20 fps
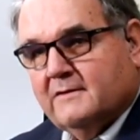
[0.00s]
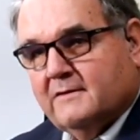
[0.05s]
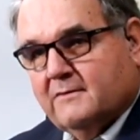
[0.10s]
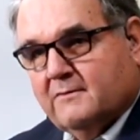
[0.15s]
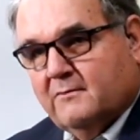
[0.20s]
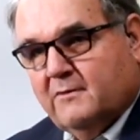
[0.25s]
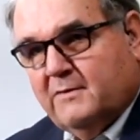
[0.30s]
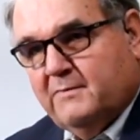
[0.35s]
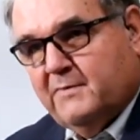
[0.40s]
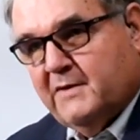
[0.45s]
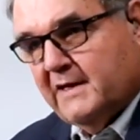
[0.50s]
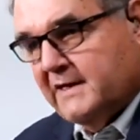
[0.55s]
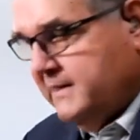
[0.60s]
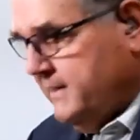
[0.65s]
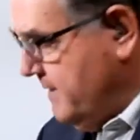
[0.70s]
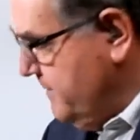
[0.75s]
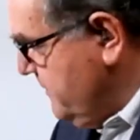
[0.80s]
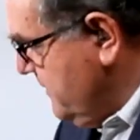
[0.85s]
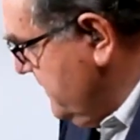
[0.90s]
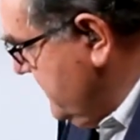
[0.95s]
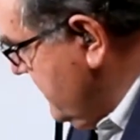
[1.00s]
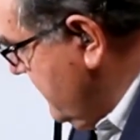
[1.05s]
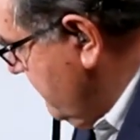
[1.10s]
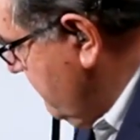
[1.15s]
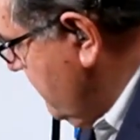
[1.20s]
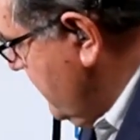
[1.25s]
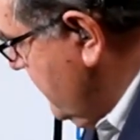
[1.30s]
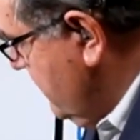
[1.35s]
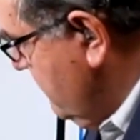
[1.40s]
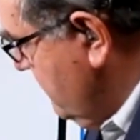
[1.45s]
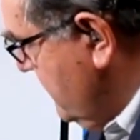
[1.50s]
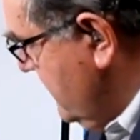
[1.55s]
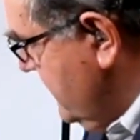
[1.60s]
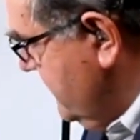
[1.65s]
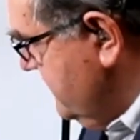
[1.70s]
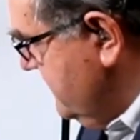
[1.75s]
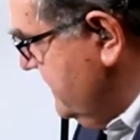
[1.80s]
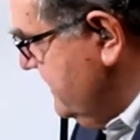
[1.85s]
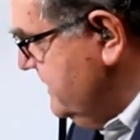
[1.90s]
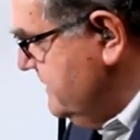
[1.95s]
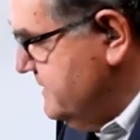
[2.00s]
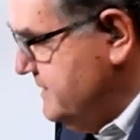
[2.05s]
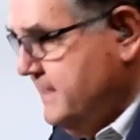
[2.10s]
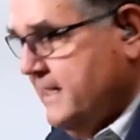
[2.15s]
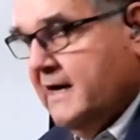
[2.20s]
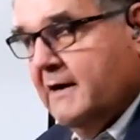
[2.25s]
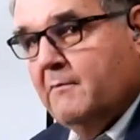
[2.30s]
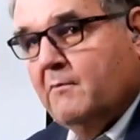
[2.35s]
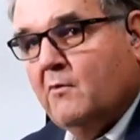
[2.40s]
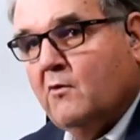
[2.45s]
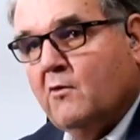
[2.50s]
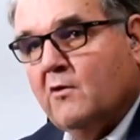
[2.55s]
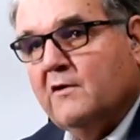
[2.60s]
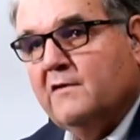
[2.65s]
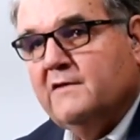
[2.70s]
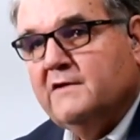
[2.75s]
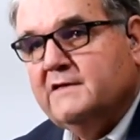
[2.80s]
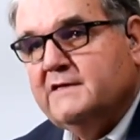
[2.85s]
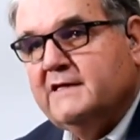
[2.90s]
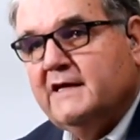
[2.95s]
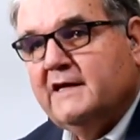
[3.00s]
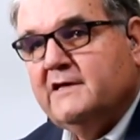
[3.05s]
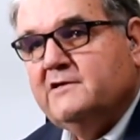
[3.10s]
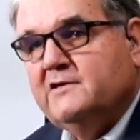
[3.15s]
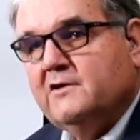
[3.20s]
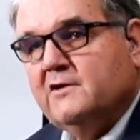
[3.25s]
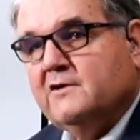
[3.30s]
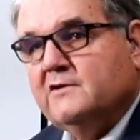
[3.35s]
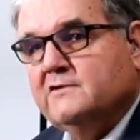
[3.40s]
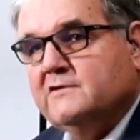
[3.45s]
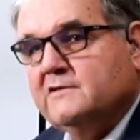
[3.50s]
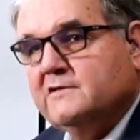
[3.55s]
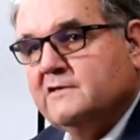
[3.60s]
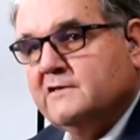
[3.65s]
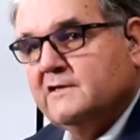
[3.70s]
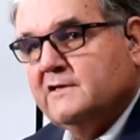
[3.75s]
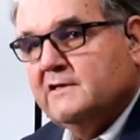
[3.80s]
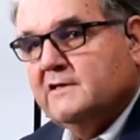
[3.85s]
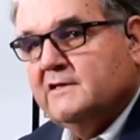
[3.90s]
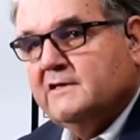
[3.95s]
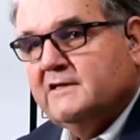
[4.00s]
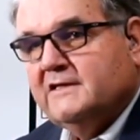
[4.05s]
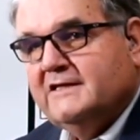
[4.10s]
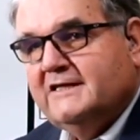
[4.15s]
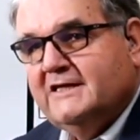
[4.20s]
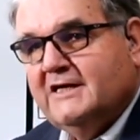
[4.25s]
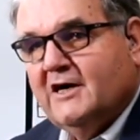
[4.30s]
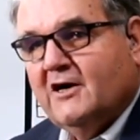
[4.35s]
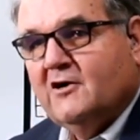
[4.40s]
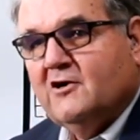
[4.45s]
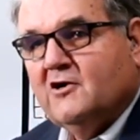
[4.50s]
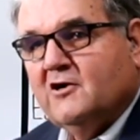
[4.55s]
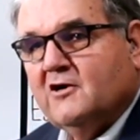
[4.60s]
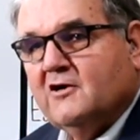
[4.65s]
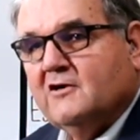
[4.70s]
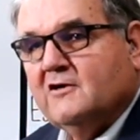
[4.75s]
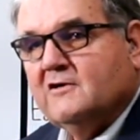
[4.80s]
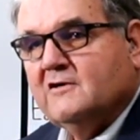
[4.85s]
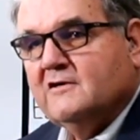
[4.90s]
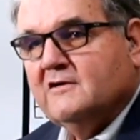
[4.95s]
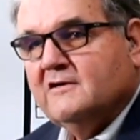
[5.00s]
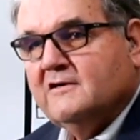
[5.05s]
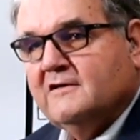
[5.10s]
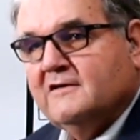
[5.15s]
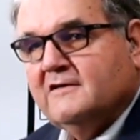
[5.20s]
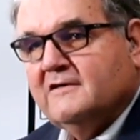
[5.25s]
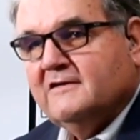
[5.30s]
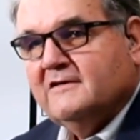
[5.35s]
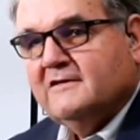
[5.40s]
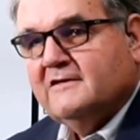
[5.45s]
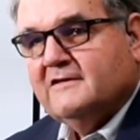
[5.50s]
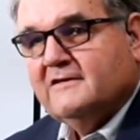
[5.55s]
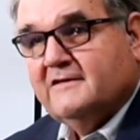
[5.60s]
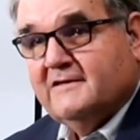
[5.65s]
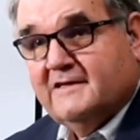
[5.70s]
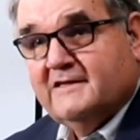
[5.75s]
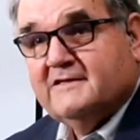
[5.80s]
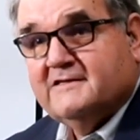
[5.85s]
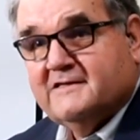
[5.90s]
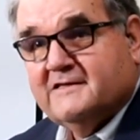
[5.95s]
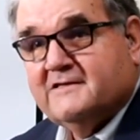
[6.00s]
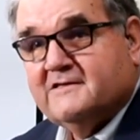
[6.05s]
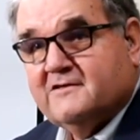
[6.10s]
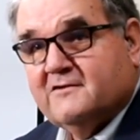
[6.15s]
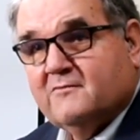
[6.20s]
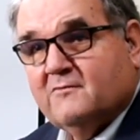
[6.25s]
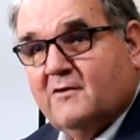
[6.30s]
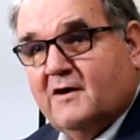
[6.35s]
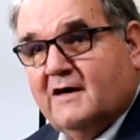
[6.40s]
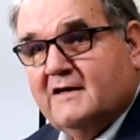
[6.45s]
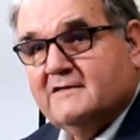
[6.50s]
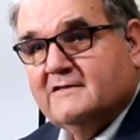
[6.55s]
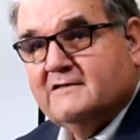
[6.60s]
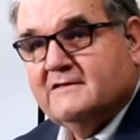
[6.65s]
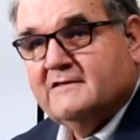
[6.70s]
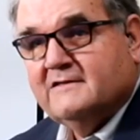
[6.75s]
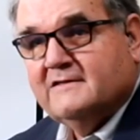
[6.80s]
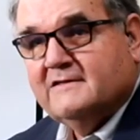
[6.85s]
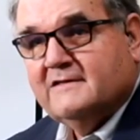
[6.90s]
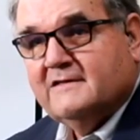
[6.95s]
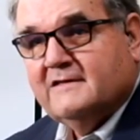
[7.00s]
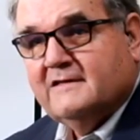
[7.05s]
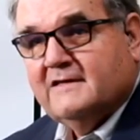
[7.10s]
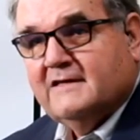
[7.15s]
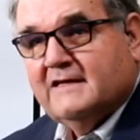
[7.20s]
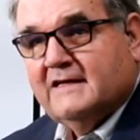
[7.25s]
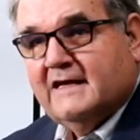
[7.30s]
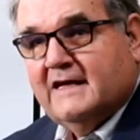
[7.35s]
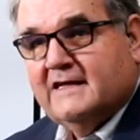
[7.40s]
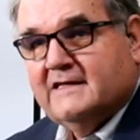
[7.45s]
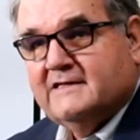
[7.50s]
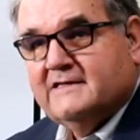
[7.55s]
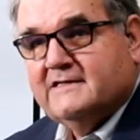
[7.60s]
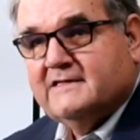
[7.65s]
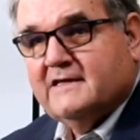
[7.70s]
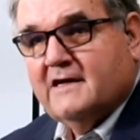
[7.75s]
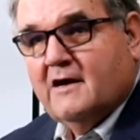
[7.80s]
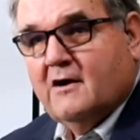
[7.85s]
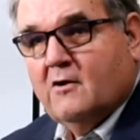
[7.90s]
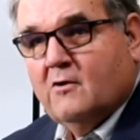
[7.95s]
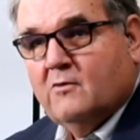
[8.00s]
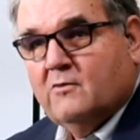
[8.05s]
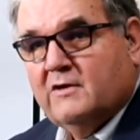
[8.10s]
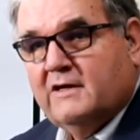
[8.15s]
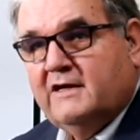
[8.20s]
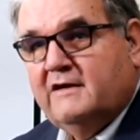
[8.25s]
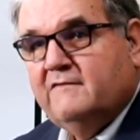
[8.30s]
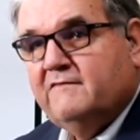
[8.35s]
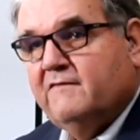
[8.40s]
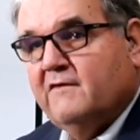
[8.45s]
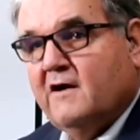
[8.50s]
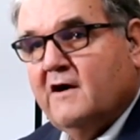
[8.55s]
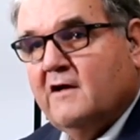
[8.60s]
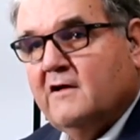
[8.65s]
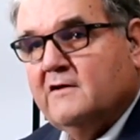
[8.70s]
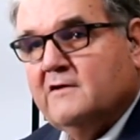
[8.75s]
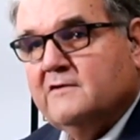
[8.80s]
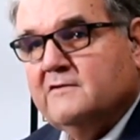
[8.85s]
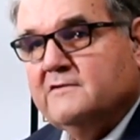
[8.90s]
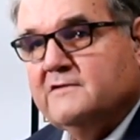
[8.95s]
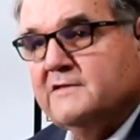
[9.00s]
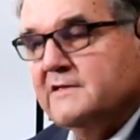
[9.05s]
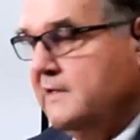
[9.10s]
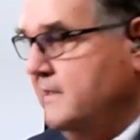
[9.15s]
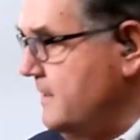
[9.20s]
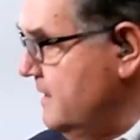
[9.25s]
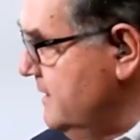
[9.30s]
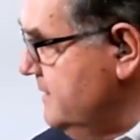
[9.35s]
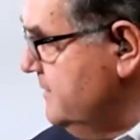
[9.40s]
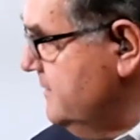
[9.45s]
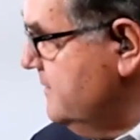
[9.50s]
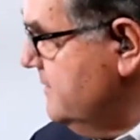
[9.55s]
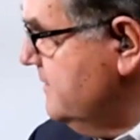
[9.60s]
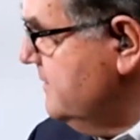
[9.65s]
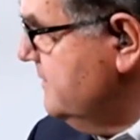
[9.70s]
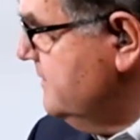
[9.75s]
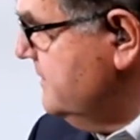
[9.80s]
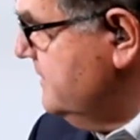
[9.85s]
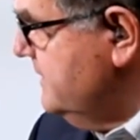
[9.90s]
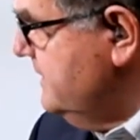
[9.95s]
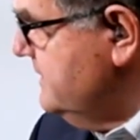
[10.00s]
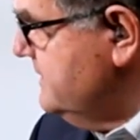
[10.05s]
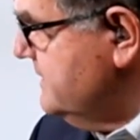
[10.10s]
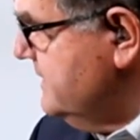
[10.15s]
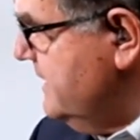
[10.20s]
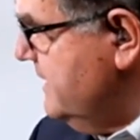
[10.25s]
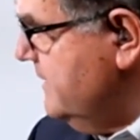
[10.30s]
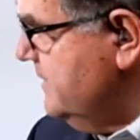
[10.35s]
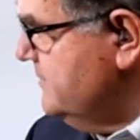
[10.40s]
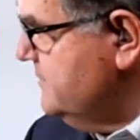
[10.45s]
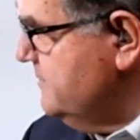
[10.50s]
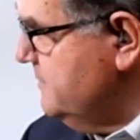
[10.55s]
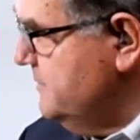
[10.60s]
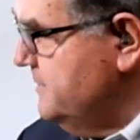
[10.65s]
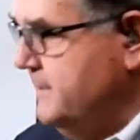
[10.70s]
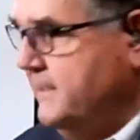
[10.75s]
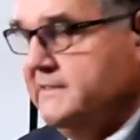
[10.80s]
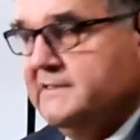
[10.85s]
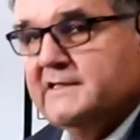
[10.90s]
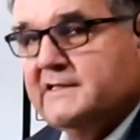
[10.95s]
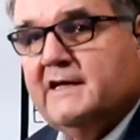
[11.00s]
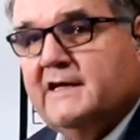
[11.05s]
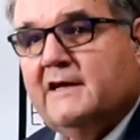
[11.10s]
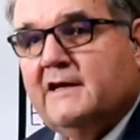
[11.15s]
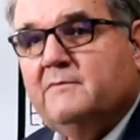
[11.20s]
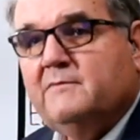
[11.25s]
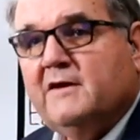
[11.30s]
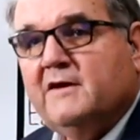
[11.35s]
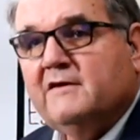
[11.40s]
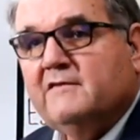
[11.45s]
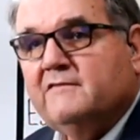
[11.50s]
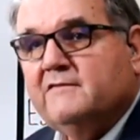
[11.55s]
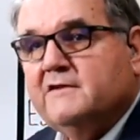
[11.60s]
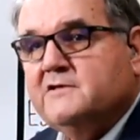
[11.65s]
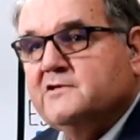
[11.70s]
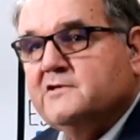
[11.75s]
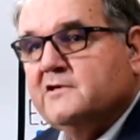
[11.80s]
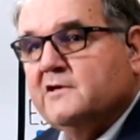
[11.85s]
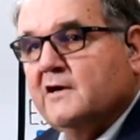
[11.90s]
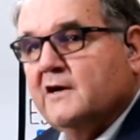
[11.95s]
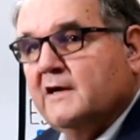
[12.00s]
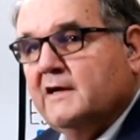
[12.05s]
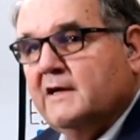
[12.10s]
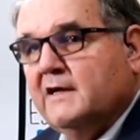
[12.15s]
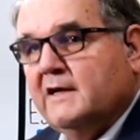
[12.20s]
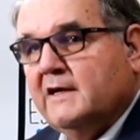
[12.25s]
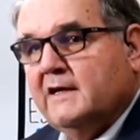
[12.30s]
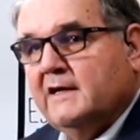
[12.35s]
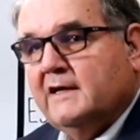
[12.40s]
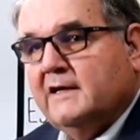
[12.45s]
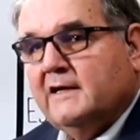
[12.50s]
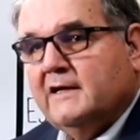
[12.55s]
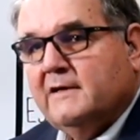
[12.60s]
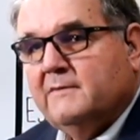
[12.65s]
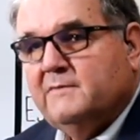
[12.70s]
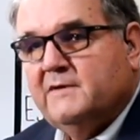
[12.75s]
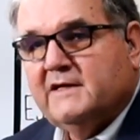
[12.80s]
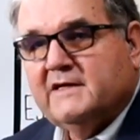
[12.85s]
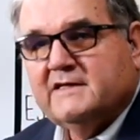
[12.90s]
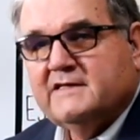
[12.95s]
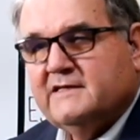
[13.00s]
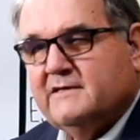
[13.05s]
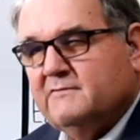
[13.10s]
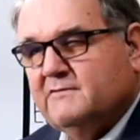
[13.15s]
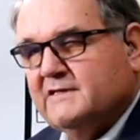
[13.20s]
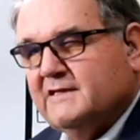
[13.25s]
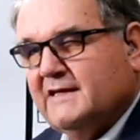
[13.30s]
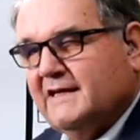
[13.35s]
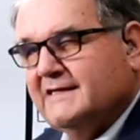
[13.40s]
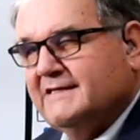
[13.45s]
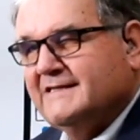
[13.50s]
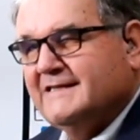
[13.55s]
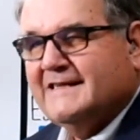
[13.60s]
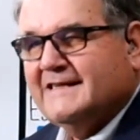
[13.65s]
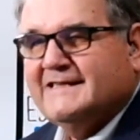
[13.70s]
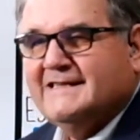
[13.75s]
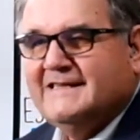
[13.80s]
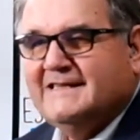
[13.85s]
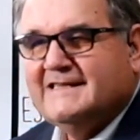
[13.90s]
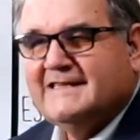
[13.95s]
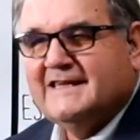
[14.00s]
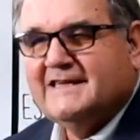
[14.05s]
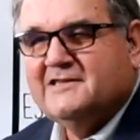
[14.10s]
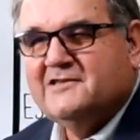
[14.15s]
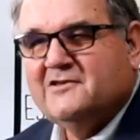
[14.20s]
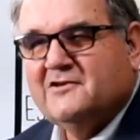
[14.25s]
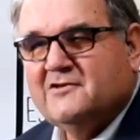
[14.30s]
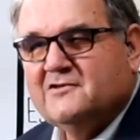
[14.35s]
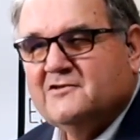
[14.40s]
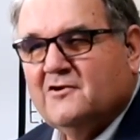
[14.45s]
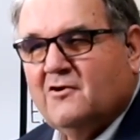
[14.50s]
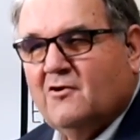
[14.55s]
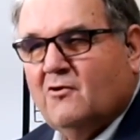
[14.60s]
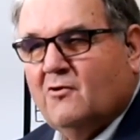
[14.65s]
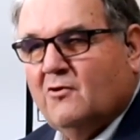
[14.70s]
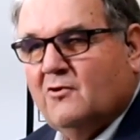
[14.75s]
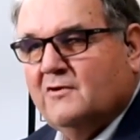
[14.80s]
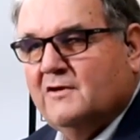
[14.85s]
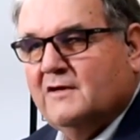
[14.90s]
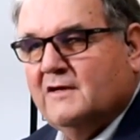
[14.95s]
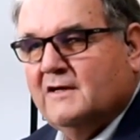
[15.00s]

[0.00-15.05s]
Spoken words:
we picked up on that right away, that he's not more than 10 years younger than his sister was. And so he's an eligible designated beneficiary. And because he was like 66 years old,